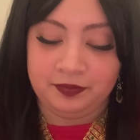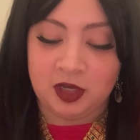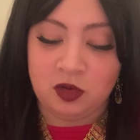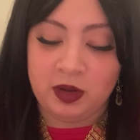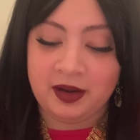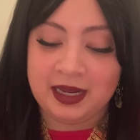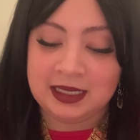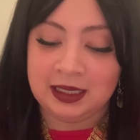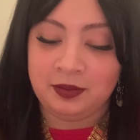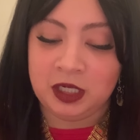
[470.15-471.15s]

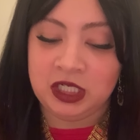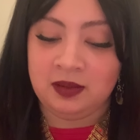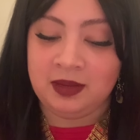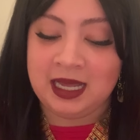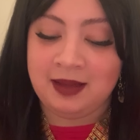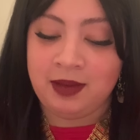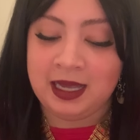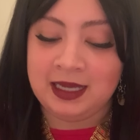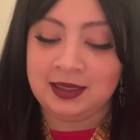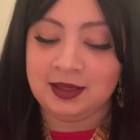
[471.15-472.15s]
Aquarius, Libra, Gemini,
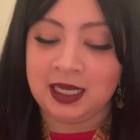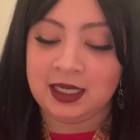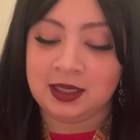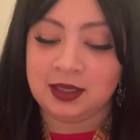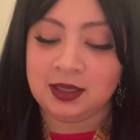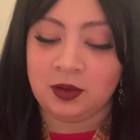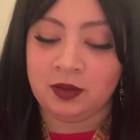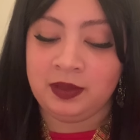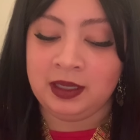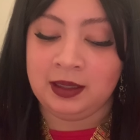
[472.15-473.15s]
Pisces, Cancer,
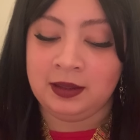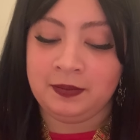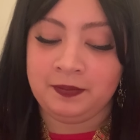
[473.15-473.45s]
Scorpio.